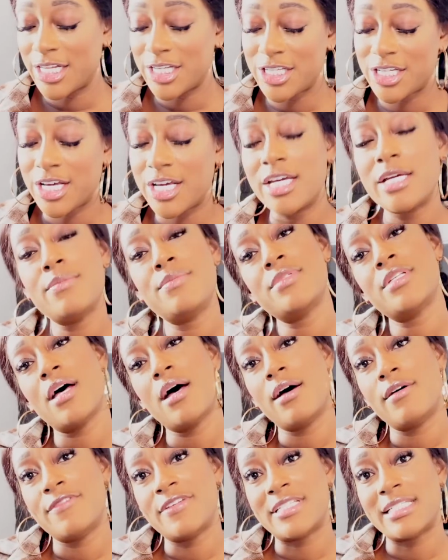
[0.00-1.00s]
terms
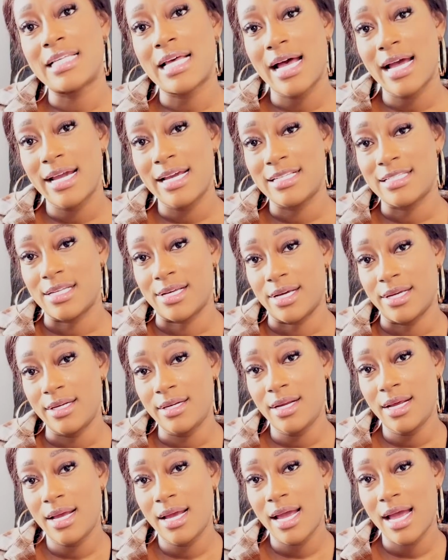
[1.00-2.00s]
of sizing
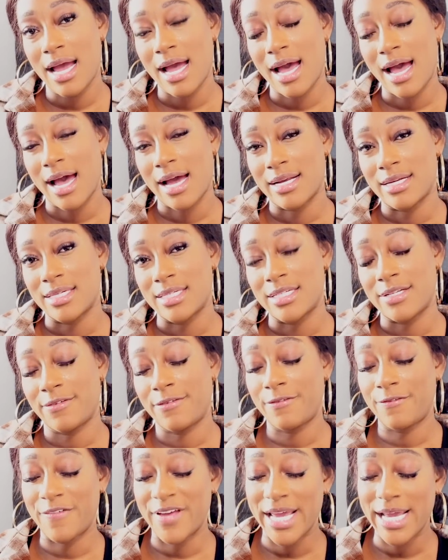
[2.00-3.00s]
and
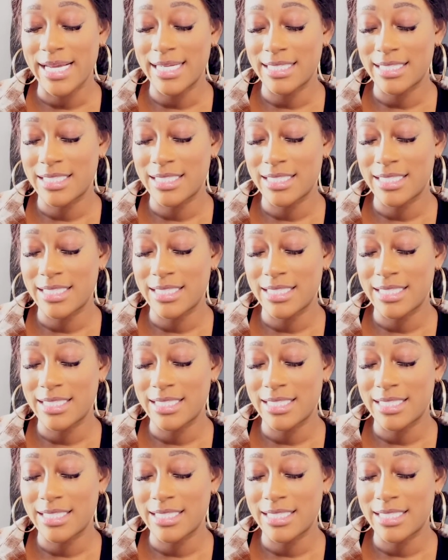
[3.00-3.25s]
fit,